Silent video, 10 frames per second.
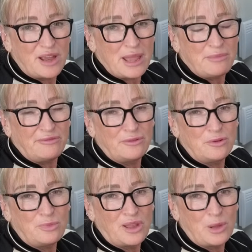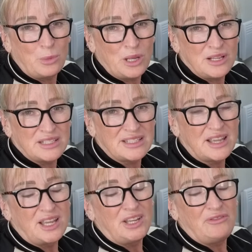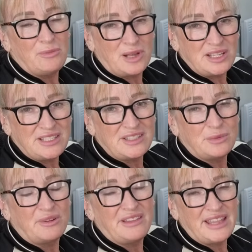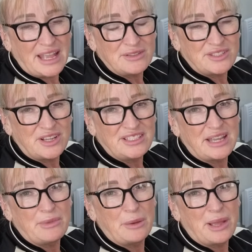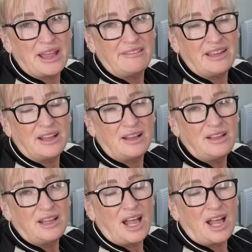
prep for Plant Works. Reminder that we're in the outside demo area.